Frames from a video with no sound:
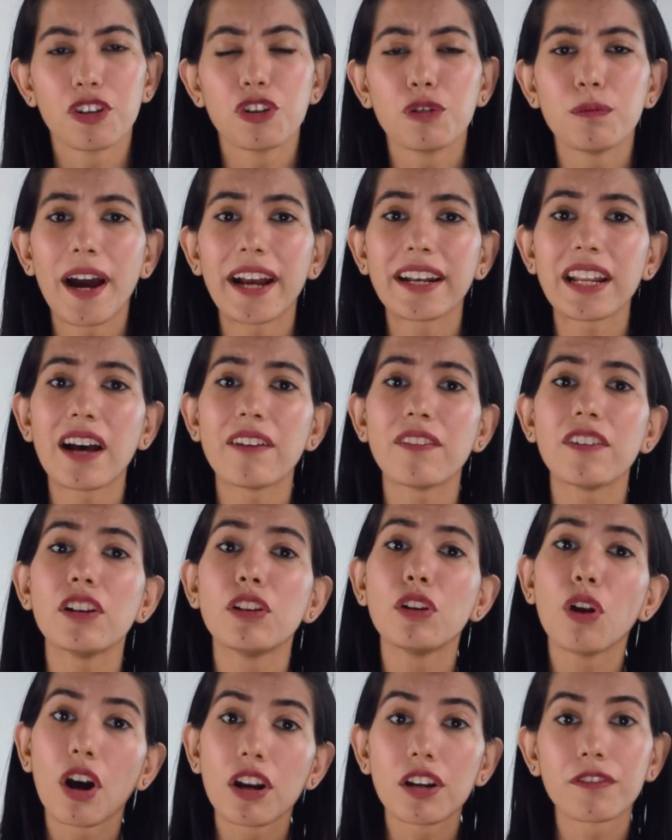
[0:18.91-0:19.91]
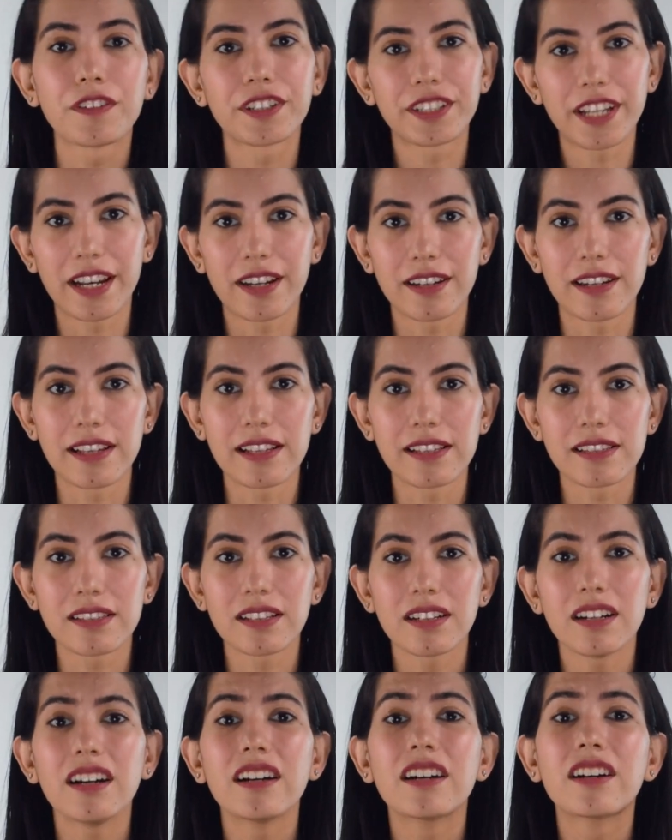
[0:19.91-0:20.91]
You might have a lot of attendees,
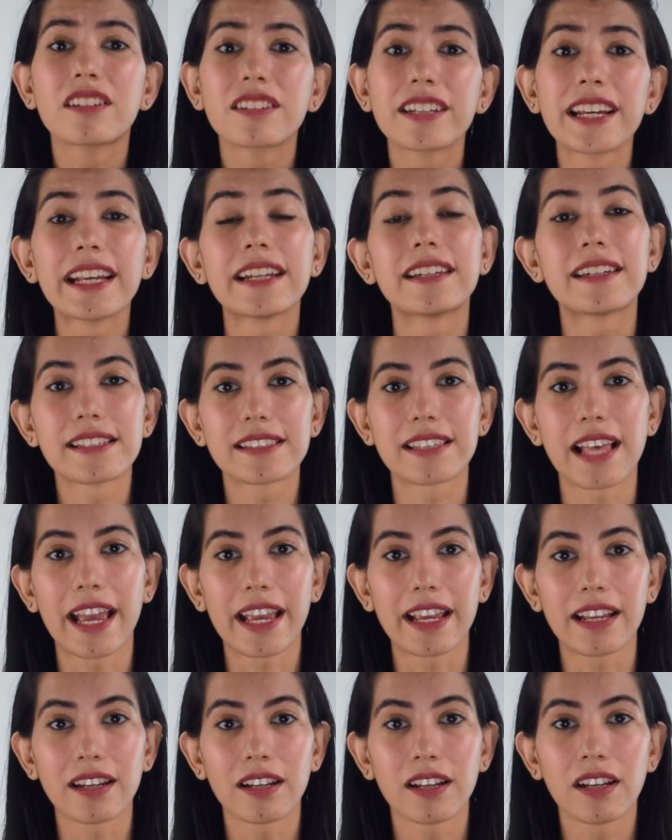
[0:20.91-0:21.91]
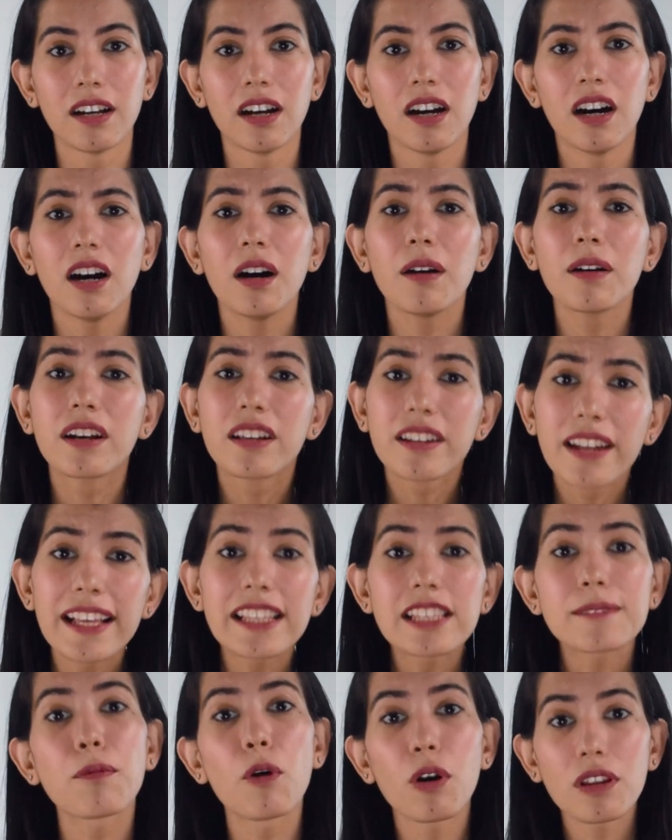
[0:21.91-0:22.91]
a great design, a
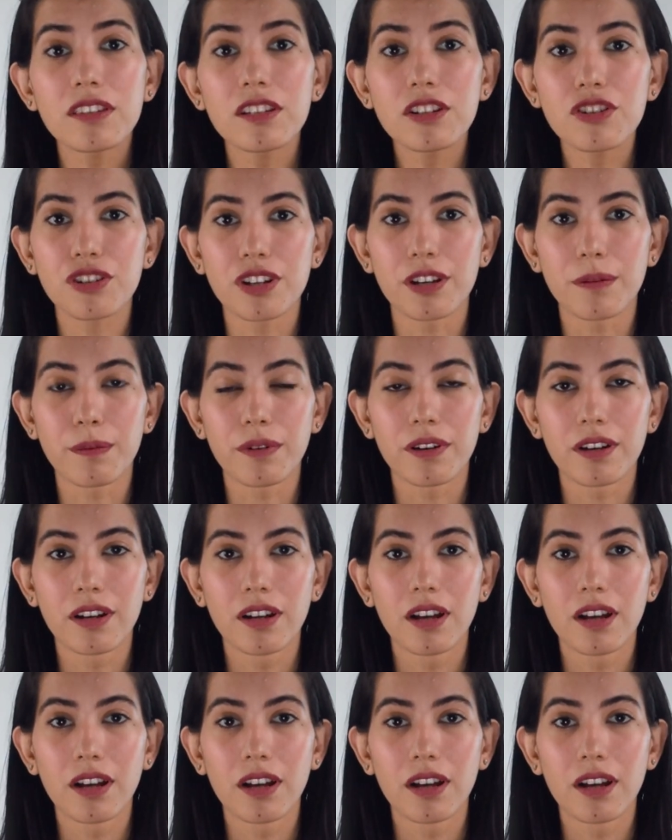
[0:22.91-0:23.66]
great sponsorship.